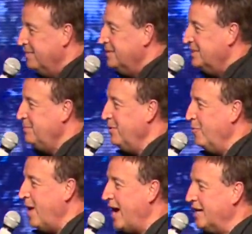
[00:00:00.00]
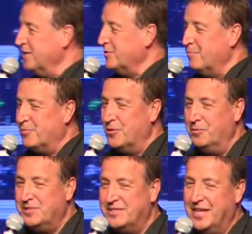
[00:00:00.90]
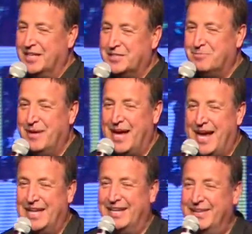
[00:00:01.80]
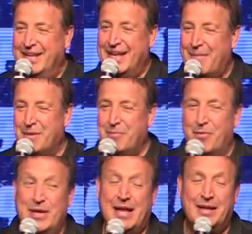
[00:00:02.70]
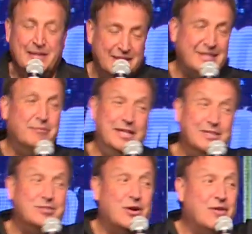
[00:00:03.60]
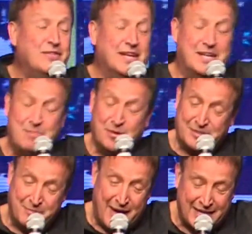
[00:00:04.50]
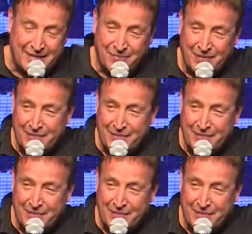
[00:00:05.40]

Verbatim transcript: She'd be whacking us with broomsticks, man. And I mean, but we, listen, we deserved it. Come on, somebody.